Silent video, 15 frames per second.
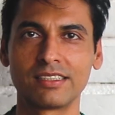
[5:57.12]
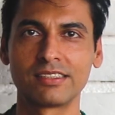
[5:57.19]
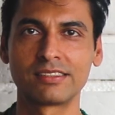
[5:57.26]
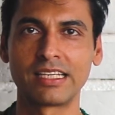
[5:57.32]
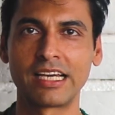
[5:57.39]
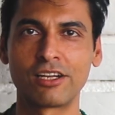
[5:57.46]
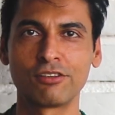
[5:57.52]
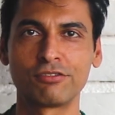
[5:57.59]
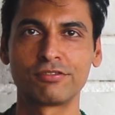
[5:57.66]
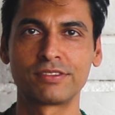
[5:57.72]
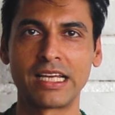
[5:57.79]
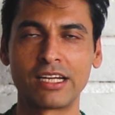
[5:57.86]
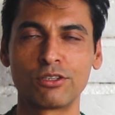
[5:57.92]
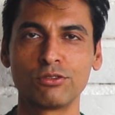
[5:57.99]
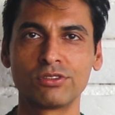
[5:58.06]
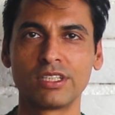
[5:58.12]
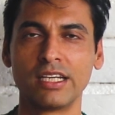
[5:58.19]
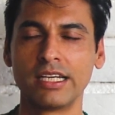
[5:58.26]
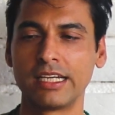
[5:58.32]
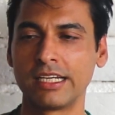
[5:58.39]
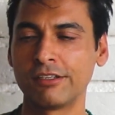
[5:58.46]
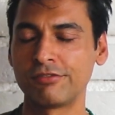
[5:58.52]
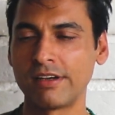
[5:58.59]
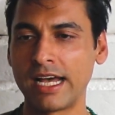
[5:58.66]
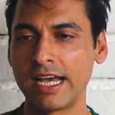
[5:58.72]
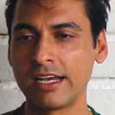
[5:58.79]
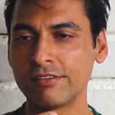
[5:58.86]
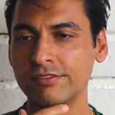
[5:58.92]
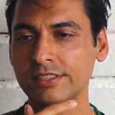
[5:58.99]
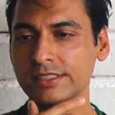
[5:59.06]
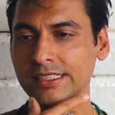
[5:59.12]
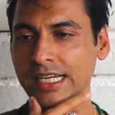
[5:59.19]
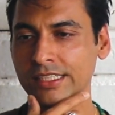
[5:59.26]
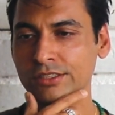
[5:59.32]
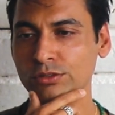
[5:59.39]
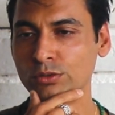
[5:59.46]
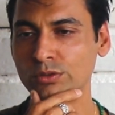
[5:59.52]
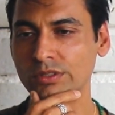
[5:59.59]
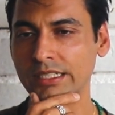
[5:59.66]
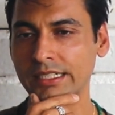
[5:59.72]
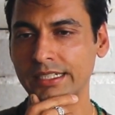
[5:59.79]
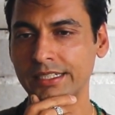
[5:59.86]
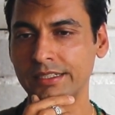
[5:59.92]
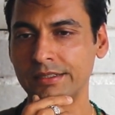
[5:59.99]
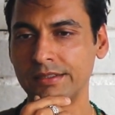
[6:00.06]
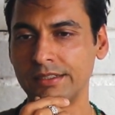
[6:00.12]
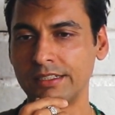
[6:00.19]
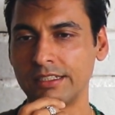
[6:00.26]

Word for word: side of tattoos. If I have a tattoo uh,